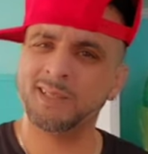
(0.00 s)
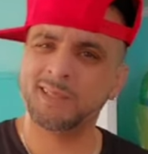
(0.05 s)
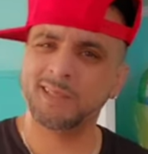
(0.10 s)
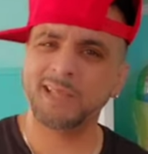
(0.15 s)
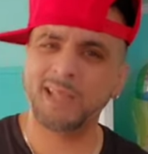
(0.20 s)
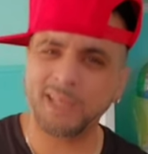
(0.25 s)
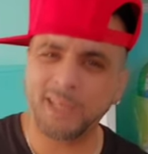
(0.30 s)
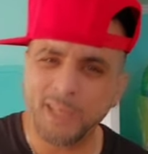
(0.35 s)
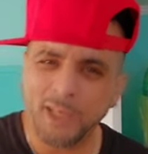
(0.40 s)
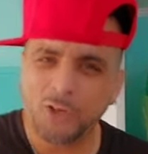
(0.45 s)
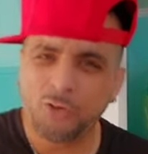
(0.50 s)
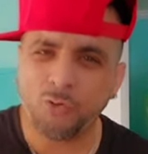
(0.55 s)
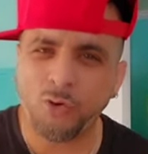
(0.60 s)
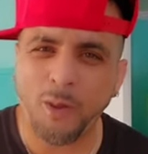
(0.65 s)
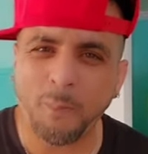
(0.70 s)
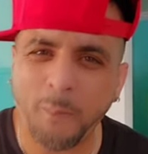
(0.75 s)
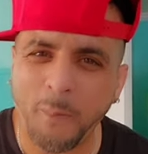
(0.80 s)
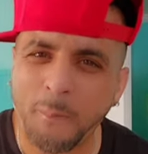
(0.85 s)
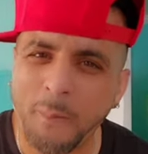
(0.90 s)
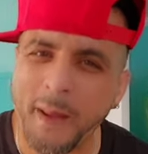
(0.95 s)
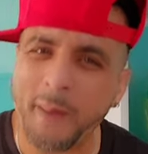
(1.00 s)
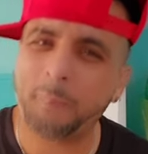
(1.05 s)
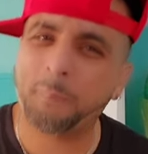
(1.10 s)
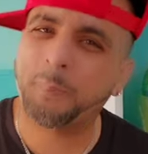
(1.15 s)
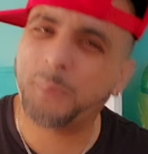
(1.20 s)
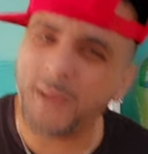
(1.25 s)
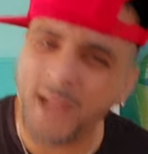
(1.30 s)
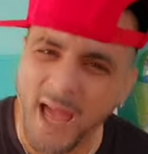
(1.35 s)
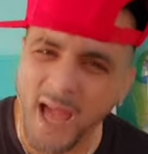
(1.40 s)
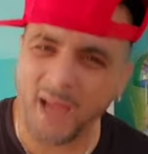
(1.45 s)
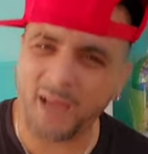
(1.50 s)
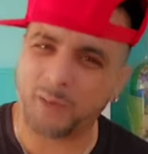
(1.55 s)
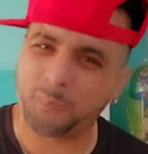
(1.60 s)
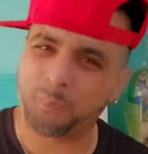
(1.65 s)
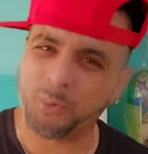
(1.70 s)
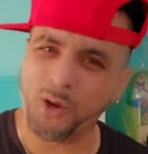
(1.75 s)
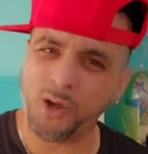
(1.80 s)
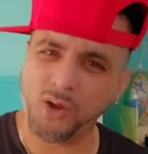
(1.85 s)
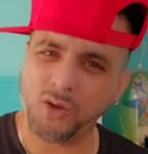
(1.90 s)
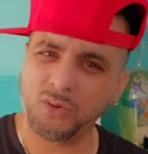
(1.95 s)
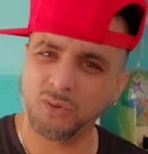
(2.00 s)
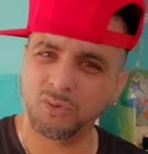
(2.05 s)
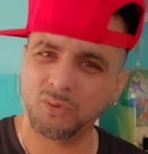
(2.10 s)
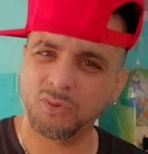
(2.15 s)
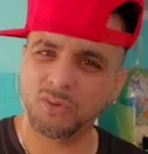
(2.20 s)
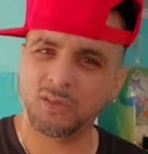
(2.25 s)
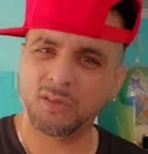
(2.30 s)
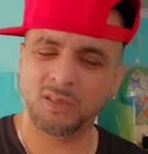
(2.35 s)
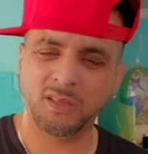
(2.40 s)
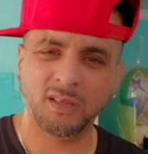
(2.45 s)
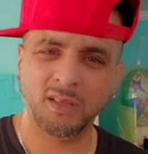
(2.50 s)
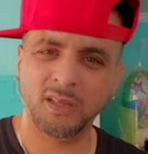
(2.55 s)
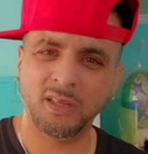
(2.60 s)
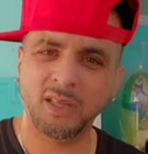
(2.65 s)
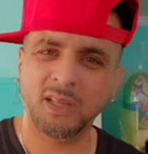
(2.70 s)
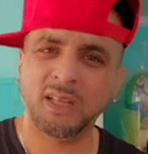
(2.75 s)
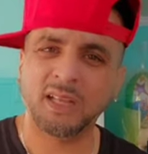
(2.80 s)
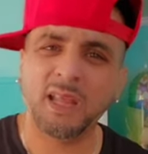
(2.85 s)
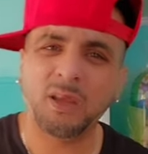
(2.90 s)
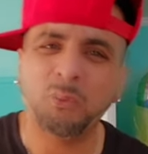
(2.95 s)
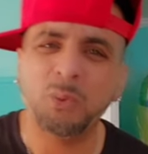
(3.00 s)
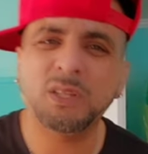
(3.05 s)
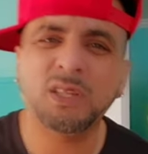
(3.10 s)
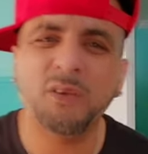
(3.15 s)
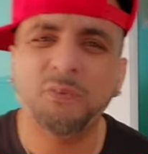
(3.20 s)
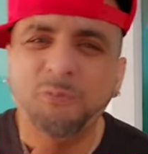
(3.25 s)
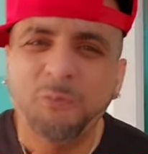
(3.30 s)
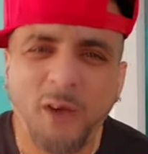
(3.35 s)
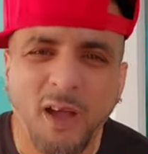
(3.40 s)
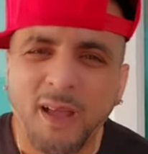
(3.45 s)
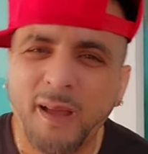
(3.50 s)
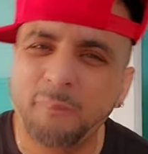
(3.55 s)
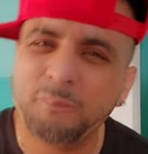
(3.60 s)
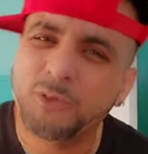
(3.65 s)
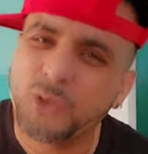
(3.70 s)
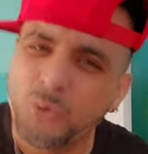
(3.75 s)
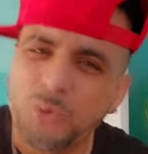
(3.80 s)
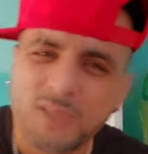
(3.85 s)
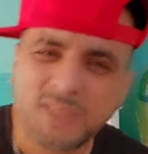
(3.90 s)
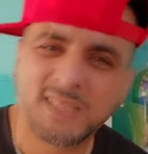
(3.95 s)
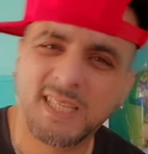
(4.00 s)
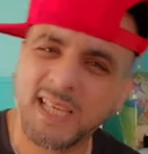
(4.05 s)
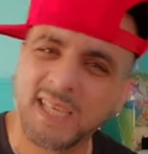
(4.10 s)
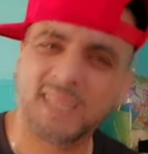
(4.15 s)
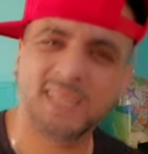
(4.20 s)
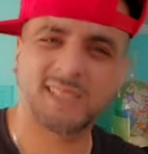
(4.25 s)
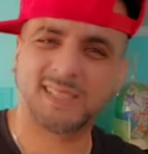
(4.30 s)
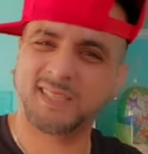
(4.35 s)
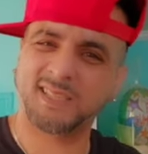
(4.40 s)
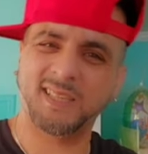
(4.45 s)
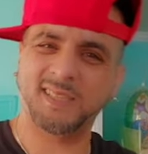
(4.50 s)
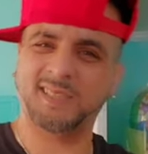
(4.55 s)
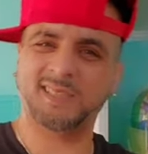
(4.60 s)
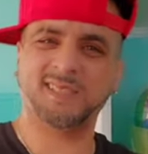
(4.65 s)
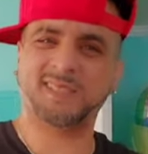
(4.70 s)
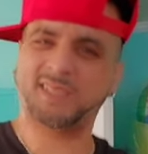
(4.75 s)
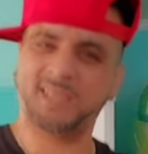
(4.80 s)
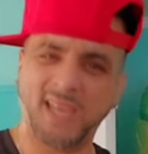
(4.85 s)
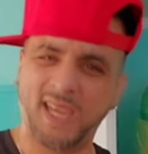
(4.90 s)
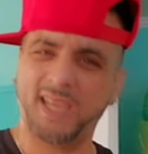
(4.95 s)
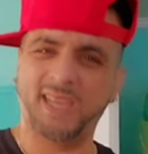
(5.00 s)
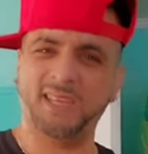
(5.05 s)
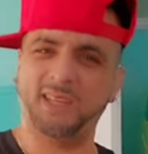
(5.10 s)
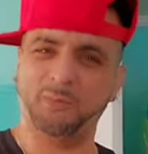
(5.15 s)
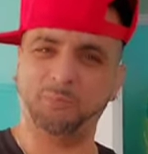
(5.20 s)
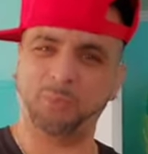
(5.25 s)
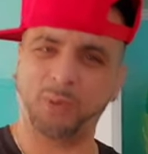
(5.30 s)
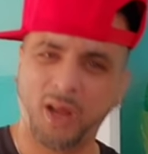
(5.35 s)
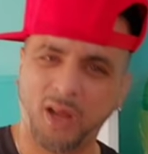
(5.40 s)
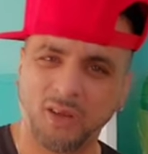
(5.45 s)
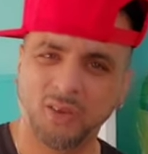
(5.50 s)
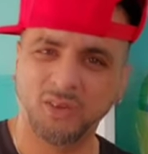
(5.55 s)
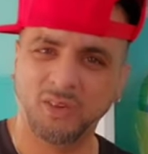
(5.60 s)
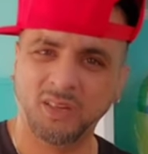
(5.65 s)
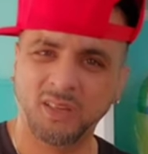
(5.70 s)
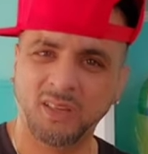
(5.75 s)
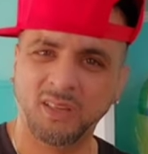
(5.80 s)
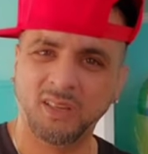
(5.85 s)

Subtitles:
Like, he grew up on my block, bro. Like, what the fuck I'm doing taking son's chain, bro?